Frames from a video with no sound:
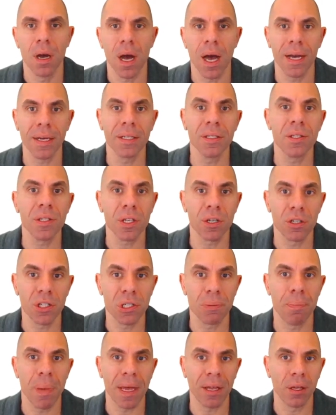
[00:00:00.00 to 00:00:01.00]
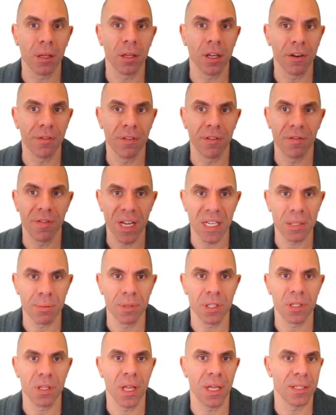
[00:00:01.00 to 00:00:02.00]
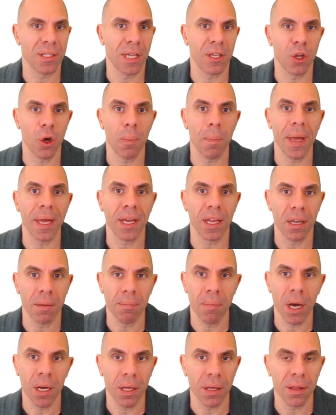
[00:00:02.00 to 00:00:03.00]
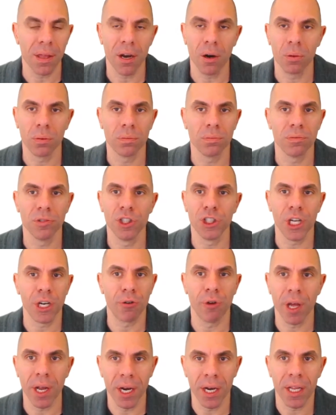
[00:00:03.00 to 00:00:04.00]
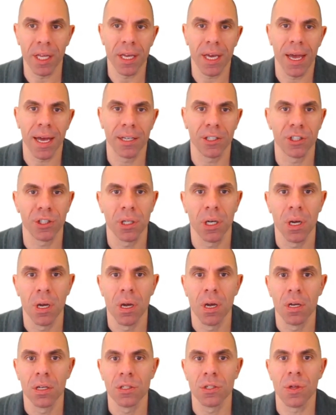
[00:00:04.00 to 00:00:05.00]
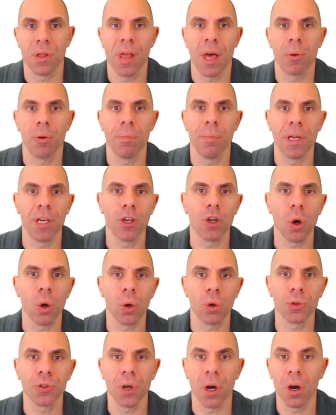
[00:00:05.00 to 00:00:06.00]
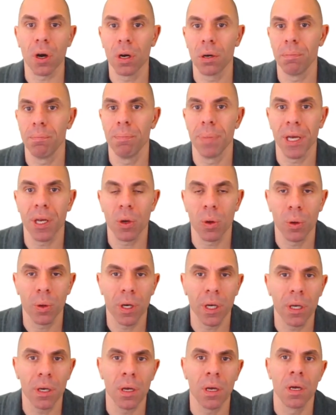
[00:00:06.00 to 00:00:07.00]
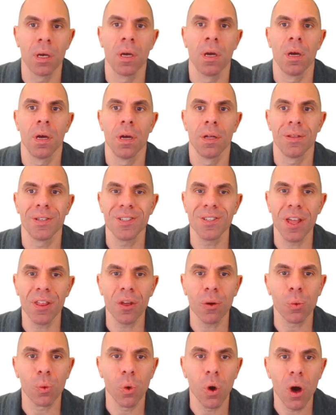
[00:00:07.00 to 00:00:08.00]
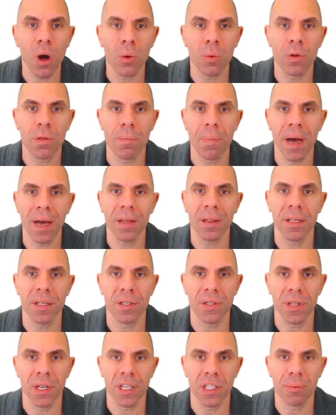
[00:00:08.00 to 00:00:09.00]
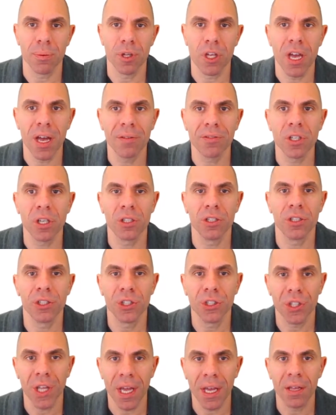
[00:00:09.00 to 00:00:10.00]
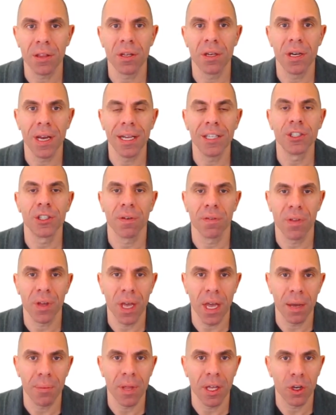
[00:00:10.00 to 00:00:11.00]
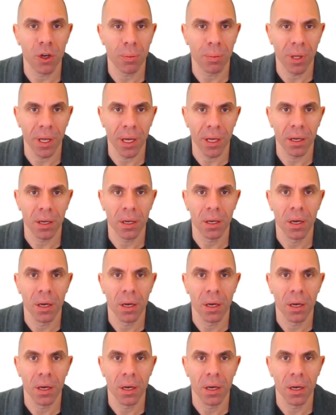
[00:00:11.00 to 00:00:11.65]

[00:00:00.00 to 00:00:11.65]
I consider speculative investments things that don't make any money. They don't generate any cash. So that would be gold, art, Bitcoin. There's nothing wrong with buying these things, but you have to understand the nature of the game that you're playing.